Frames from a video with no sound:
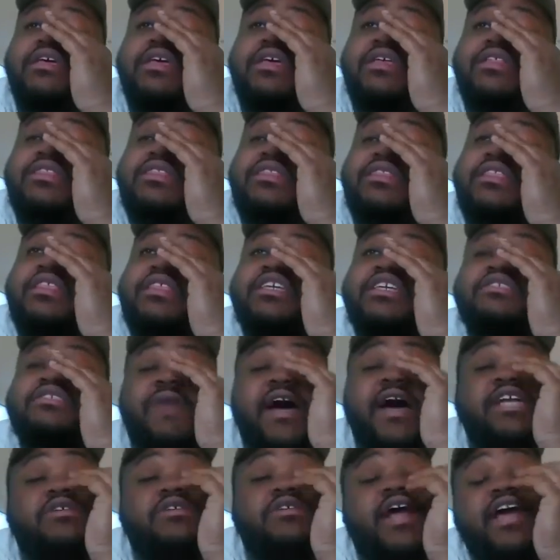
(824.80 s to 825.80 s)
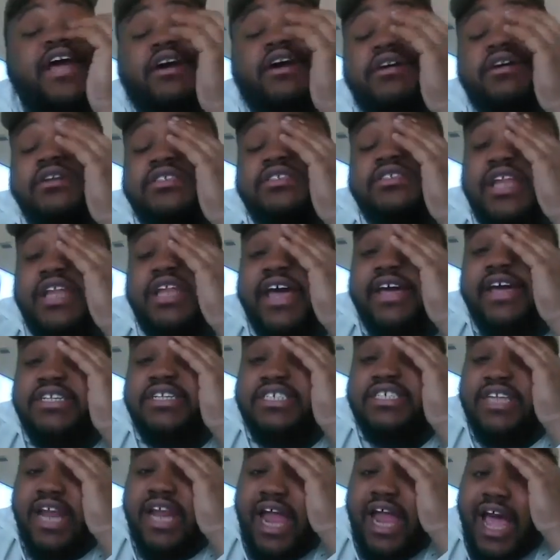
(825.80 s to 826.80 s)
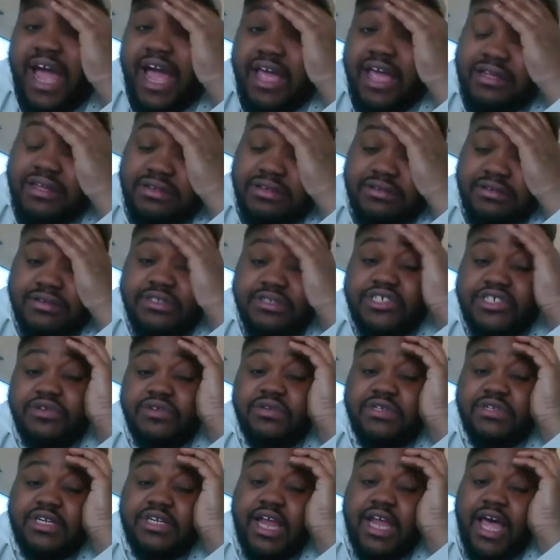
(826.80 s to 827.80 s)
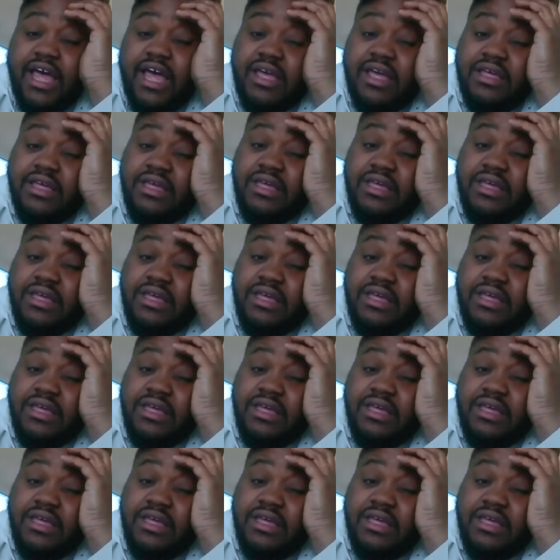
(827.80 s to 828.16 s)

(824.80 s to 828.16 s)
This might drag on to like June, July.